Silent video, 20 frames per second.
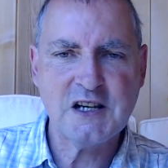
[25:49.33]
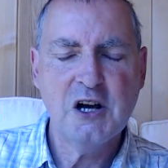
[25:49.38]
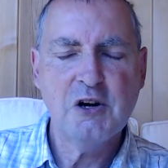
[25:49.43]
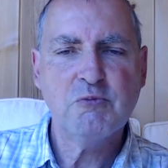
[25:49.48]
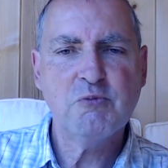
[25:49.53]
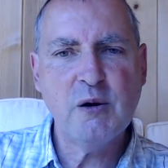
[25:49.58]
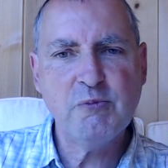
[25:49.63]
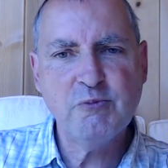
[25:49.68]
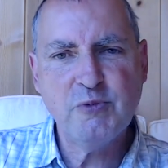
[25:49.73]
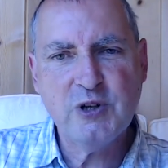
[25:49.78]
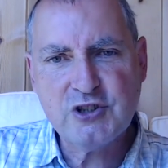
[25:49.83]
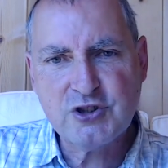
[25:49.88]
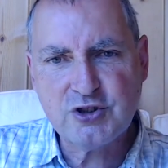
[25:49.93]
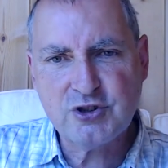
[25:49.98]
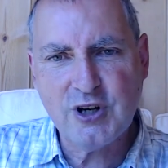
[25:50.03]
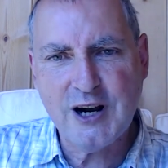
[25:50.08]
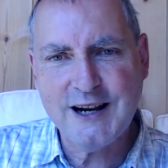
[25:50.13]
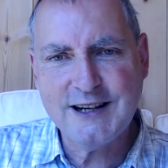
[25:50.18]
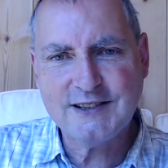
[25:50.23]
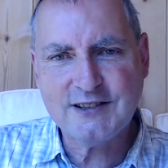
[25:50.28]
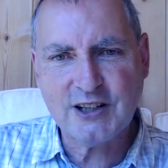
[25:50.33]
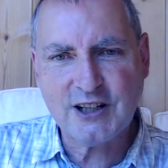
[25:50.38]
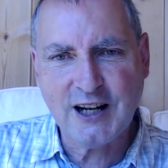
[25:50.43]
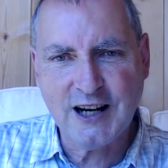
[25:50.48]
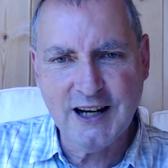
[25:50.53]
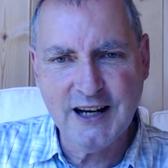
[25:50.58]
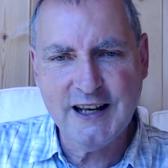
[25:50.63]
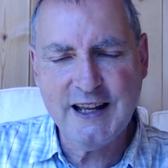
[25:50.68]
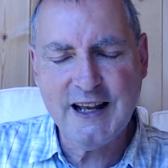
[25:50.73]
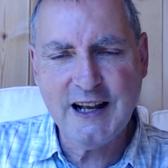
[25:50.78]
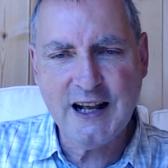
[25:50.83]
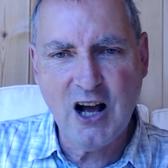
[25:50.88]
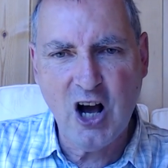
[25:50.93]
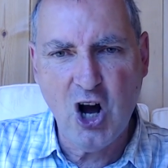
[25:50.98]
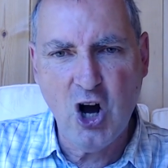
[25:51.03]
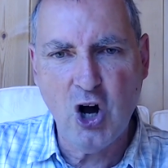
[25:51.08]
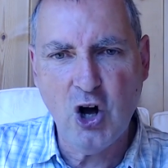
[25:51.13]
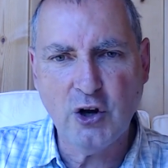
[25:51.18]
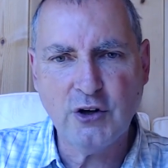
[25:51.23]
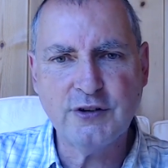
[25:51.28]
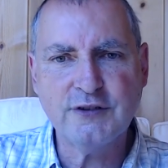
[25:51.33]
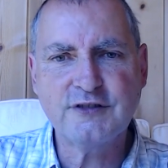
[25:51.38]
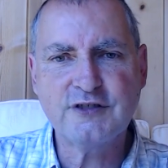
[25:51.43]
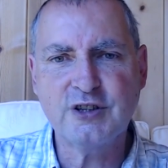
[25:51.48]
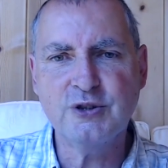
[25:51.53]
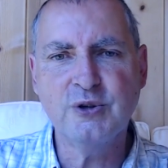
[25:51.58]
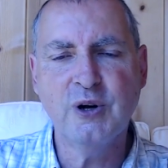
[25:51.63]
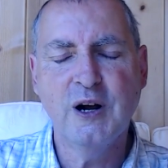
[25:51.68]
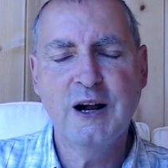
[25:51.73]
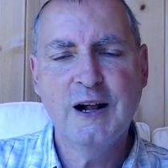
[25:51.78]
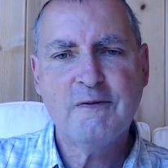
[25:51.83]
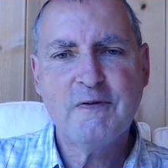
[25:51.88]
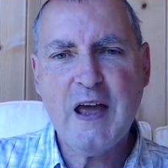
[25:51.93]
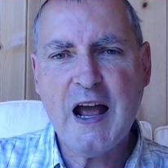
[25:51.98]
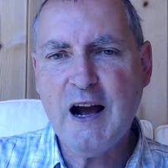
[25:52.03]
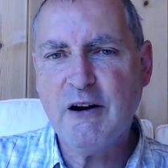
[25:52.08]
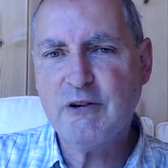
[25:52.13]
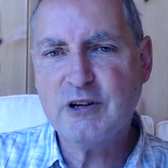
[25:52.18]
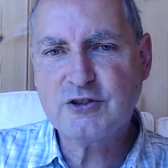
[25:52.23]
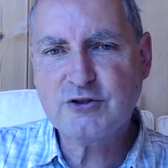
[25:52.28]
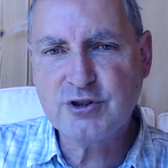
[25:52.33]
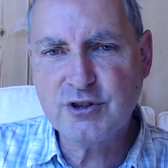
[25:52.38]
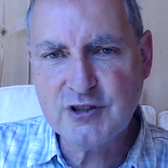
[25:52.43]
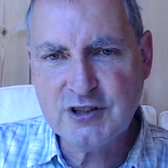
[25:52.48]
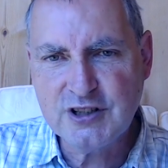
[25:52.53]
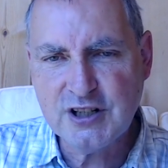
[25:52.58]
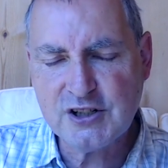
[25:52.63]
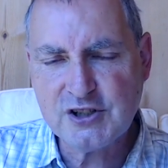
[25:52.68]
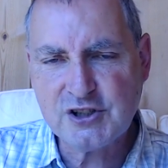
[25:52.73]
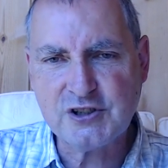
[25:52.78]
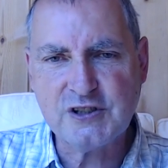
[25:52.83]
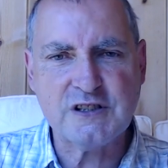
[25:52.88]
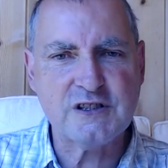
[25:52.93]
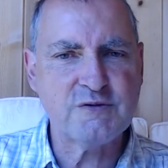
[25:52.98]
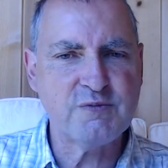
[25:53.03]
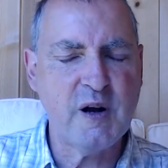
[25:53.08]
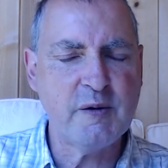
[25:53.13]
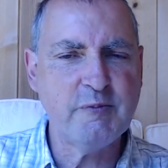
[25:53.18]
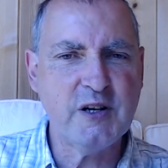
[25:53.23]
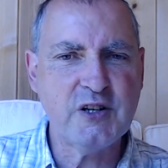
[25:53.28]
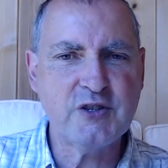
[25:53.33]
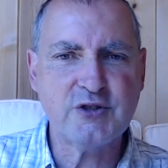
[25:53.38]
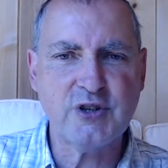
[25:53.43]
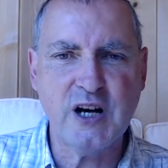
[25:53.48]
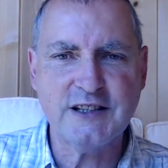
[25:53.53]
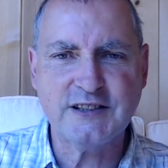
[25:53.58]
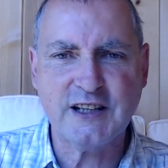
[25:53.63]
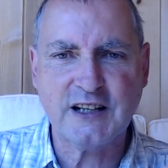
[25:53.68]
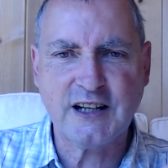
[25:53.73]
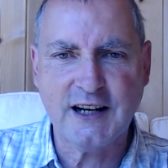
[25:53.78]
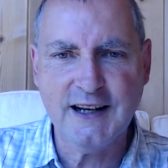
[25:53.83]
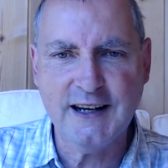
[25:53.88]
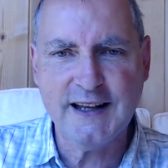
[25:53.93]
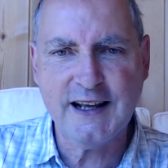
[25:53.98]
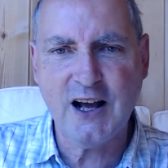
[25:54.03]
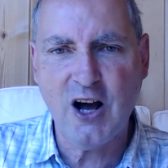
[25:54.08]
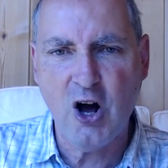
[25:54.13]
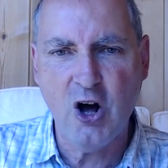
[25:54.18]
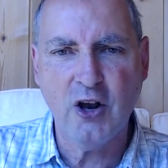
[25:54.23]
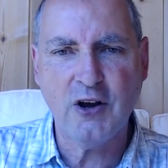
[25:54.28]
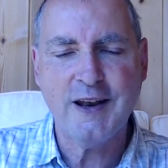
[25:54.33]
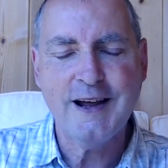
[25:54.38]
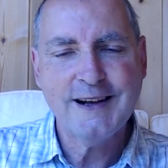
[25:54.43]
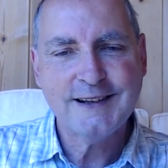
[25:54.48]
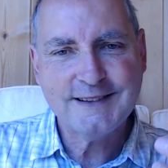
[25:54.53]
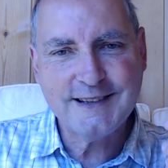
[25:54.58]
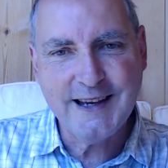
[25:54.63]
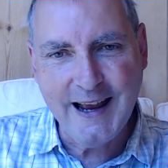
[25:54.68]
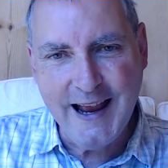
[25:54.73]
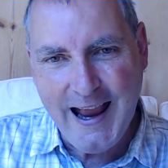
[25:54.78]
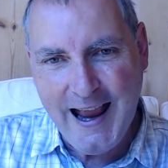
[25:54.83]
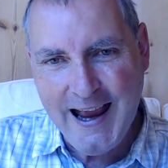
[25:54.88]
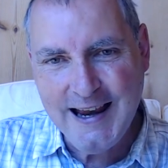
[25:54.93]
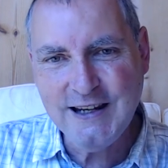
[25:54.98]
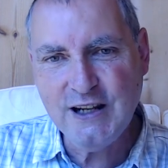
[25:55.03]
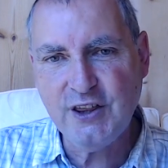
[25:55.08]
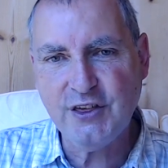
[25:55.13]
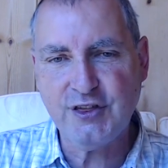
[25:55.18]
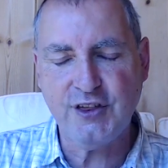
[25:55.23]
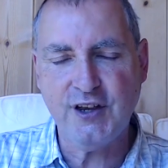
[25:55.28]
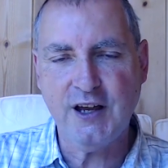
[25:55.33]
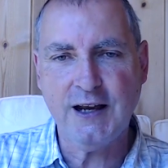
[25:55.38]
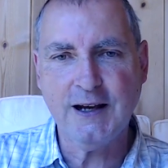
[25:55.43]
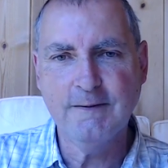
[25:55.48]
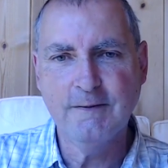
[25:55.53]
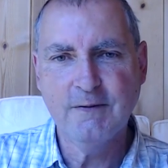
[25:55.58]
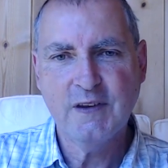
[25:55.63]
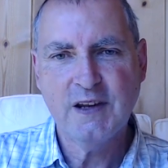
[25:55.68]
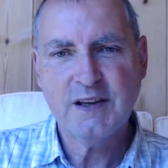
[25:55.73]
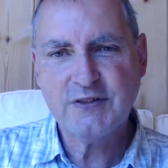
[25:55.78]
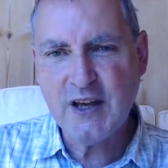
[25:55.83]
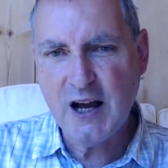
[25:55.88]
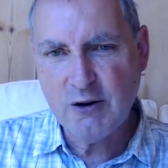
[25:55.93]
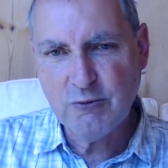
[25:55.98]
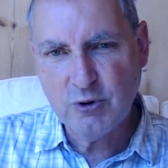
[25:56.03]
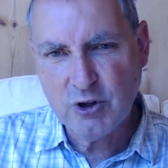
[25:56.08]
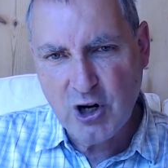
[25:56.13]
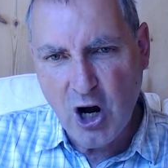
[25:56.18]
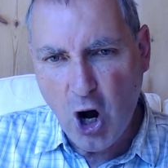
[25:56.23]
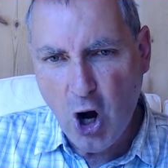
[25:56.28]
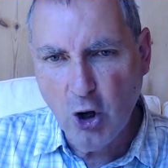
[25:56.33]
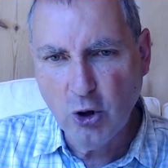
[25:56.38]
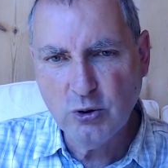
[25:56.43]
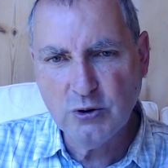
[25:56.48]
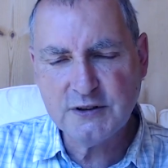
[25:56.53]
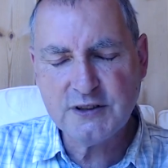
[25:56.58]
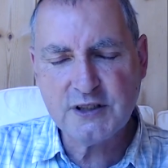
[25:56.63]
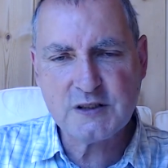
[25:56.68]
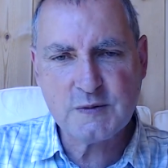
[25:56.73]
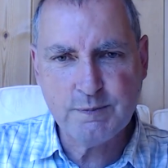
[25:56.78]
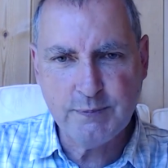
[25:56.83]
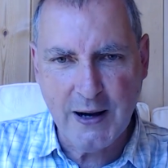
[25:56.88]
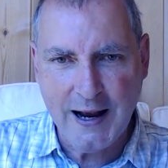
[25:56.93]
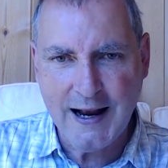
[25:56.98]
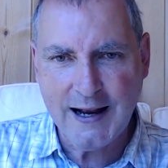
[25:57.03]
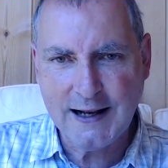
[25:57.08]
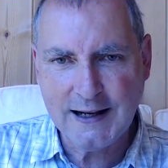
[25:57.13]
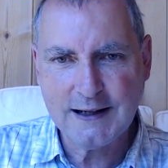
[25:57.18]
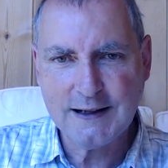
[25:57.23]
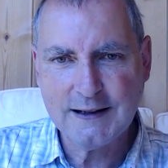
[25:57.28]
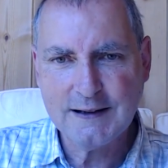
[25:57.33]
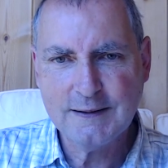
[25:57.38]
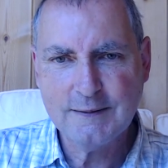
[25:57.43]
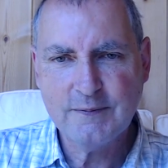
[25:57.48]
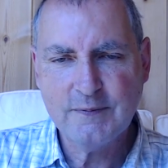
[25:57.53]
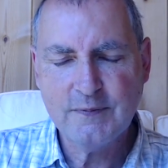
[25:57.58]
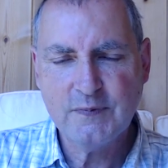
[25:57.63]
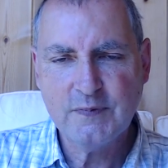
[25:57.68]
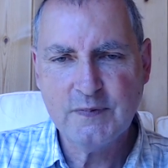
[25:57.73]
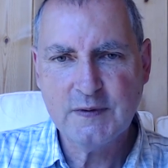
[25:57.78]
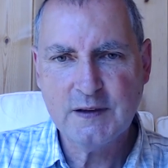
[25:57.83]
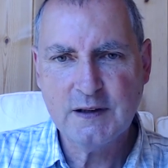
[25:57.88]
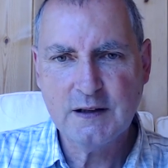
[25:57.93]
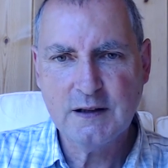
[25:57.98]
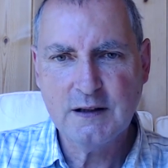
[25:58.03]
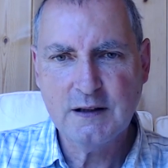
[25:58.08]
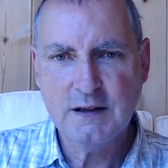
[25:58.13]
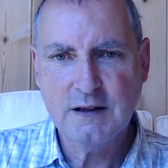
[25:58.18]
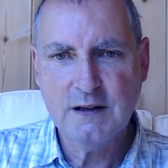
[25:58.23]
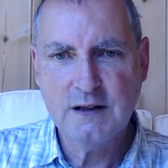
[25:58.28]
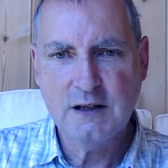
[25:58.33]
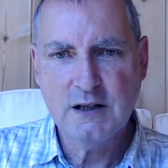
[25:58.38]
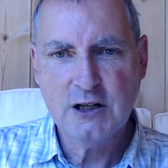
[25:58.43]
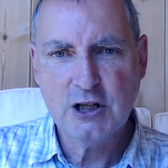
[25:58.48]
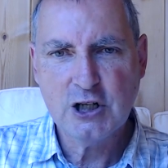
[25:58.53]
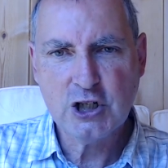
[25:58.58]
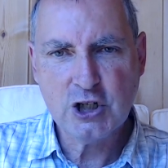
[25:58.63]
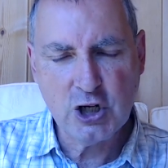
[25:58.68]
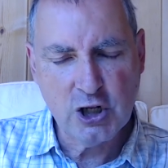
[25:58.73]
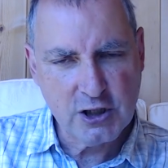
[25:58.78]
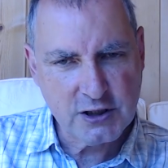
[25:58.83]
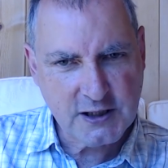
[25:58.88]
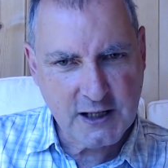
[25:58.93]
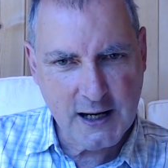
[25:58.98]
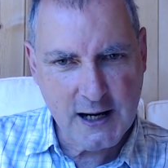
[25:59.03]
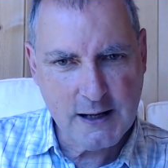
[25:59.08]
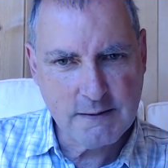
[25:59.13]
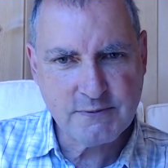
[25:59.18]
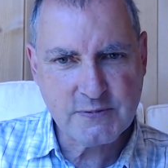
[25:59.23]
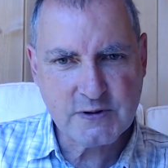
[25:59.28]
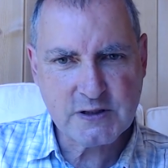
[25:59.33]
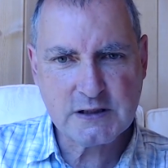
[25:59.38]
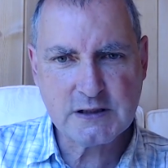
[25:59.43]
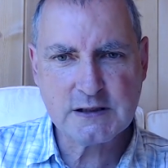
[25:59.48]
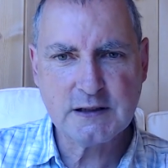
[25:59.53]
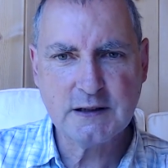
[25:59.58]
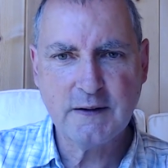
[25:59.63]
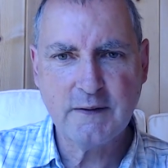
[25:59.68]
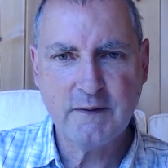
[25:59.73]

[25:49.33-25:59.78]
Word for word: when we try to cling on to our traditions, when we try to cling on to anything that would hold us back, God comes.